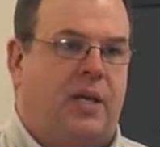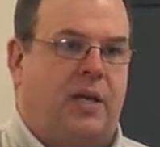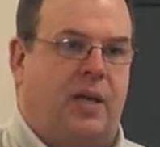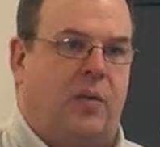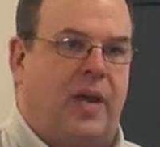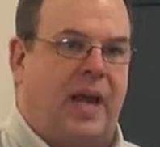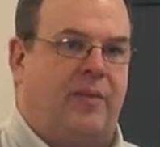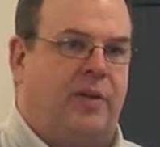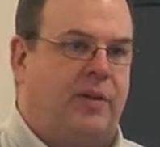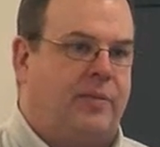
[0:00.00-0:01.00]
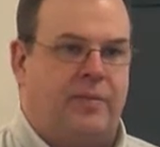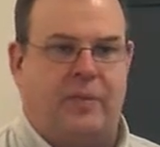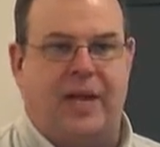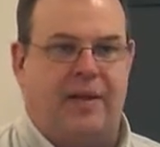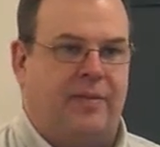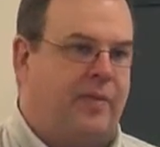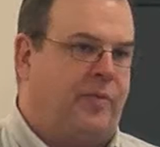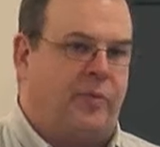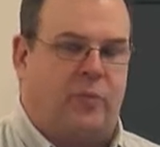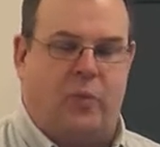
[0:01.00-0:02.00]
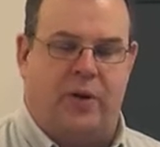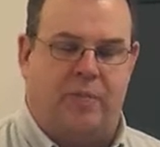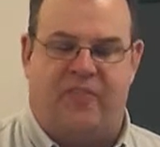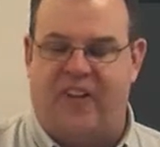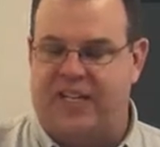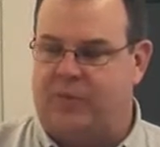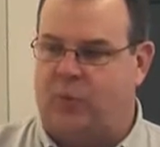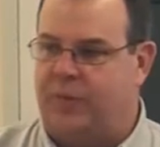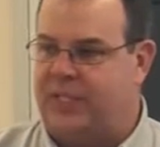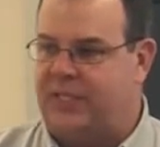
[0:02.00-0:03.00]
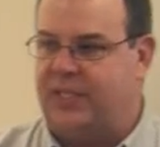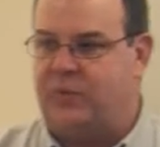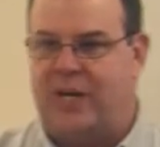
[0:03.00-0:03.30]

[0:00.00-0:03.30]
You know, if we're in a vegetable business,